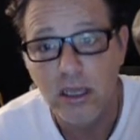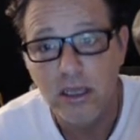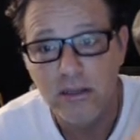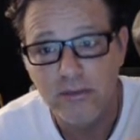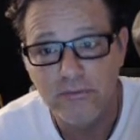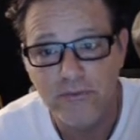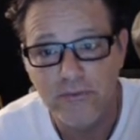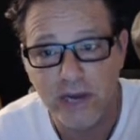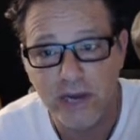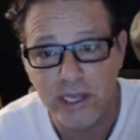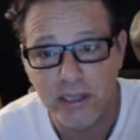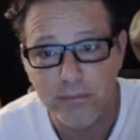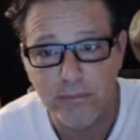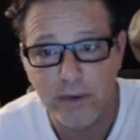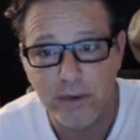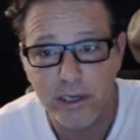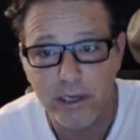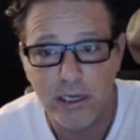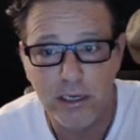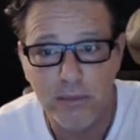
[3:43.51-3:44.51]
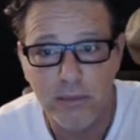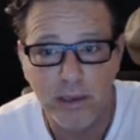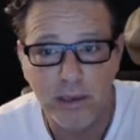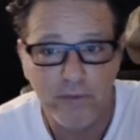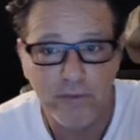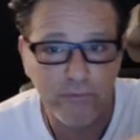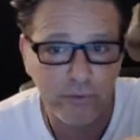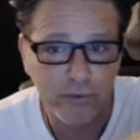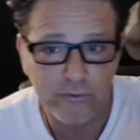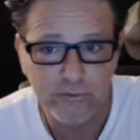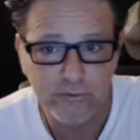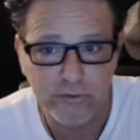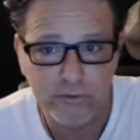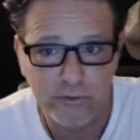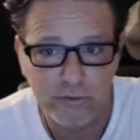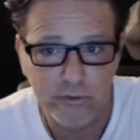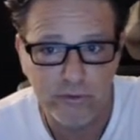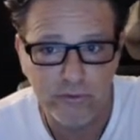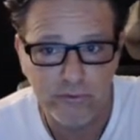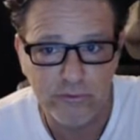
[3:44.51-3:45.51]
to find the money to pay for those
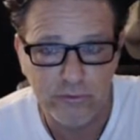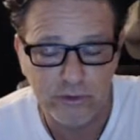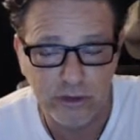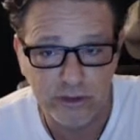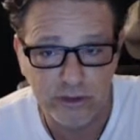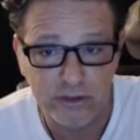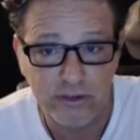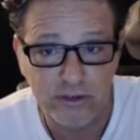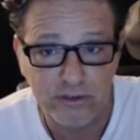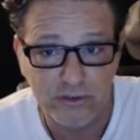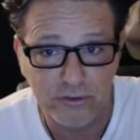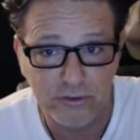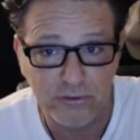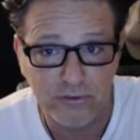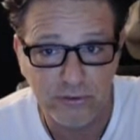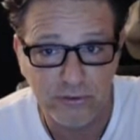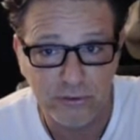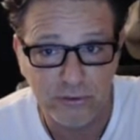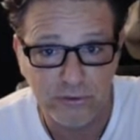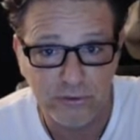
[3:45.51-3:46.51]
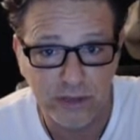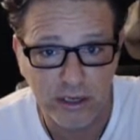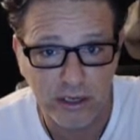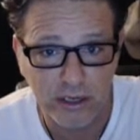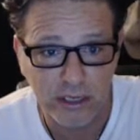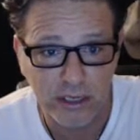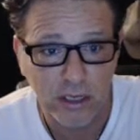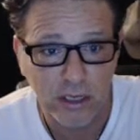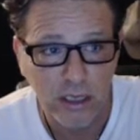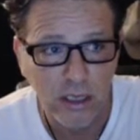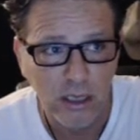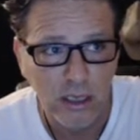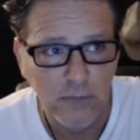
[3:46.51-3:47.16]
two additional schools they need.